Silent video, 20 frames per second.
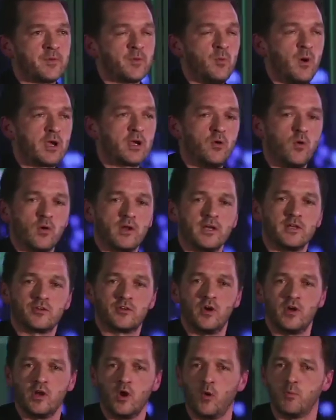we're calling
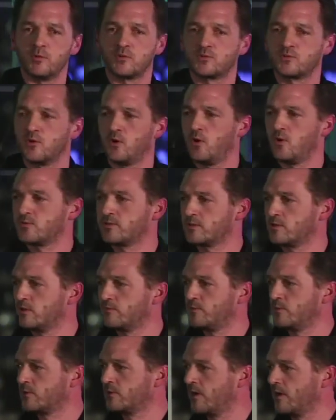internal open source. I don't know
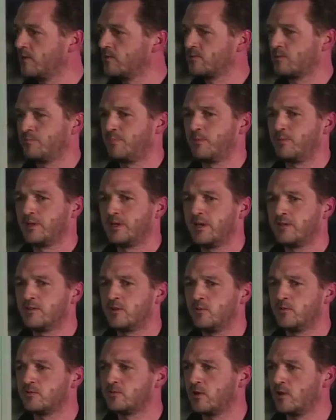if you guys, do people here
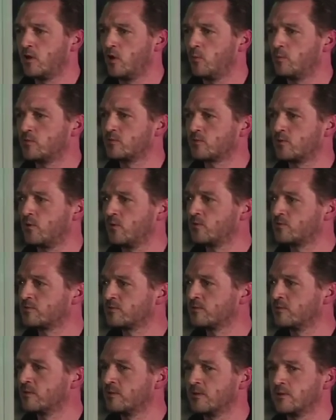do internal open source?
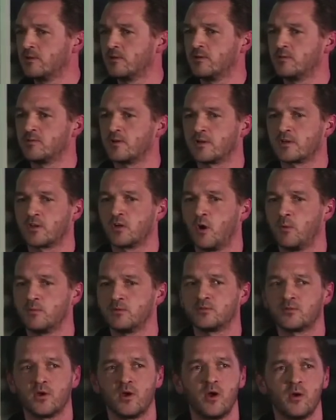Is that a
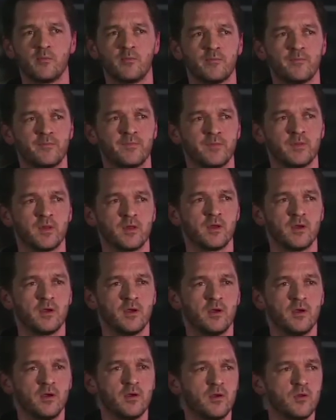common term?
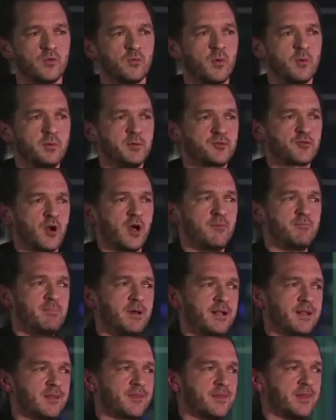It's when we try and
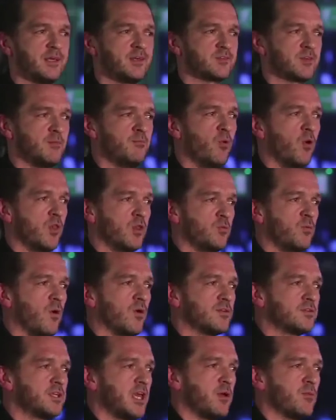build things that more than
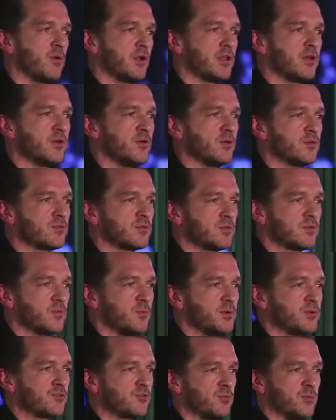one team will use. So
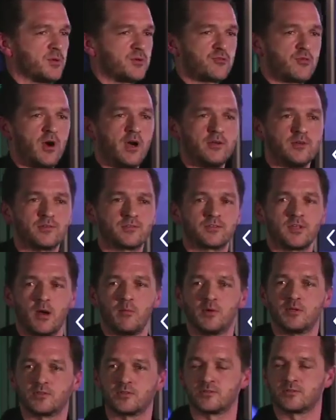we're trying to
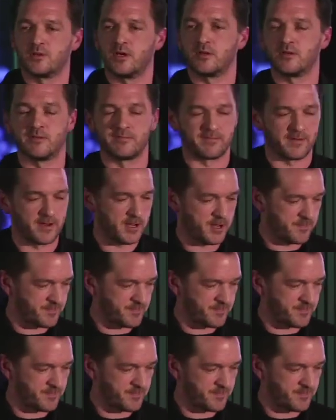establish a set of